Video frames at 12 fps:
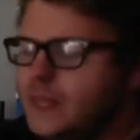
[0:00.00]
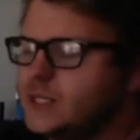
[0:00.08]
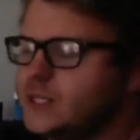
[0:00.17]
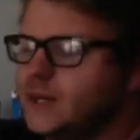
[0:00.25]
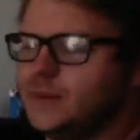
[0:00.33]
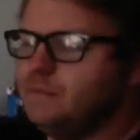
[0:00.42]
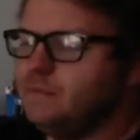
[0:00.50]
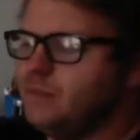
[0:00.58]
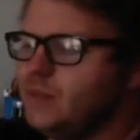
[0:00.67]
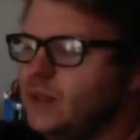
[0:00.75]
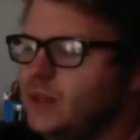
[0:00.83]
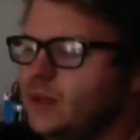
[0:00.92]
so
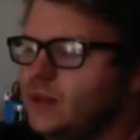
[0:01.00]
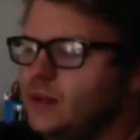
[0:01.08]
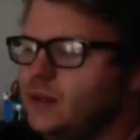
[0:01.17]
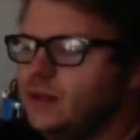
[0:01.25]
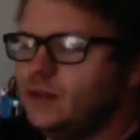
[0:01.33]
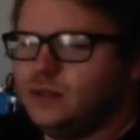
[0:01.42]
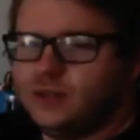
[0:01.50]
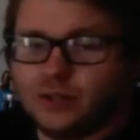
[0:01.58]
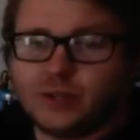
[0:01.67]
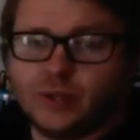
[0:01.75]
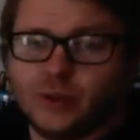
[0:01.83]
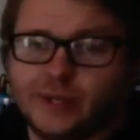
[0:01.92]
you
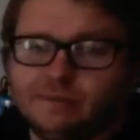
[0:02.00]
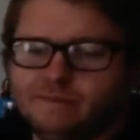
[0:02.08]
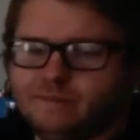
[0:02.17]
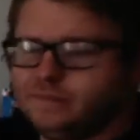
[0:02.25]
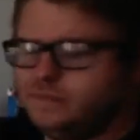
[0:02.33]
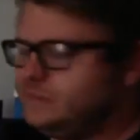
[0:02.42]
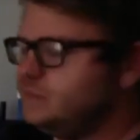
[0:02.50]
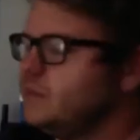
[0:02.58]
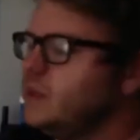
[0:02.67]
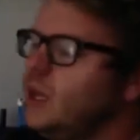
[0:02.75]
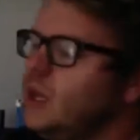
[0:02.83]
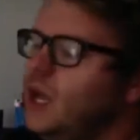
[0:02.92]
can do it.
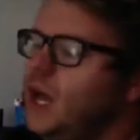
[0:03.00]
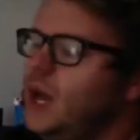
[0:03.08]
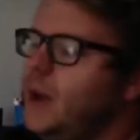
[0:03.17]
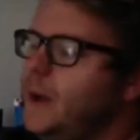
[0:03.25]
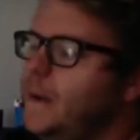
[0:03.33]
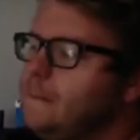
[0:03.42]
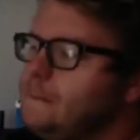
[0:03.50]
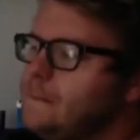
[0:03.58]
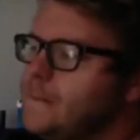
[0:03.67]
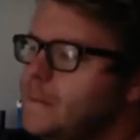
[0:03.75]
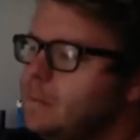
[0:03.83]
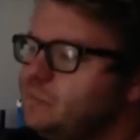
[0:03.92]

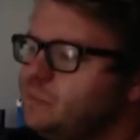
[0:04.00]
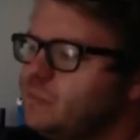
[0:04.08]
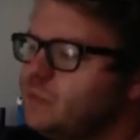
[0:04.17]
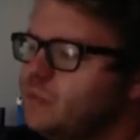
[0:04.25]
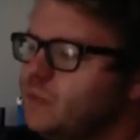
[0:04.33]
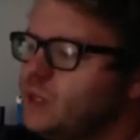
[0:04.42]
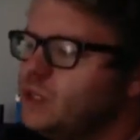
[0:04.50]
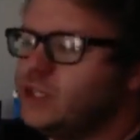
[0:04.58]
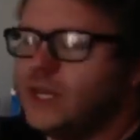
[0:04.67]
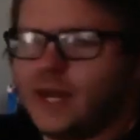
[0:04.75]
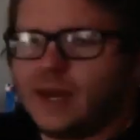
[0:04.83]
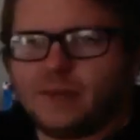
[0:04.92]
So
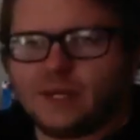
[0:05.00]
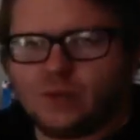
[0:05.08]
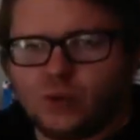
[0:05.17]
yeah, I mean,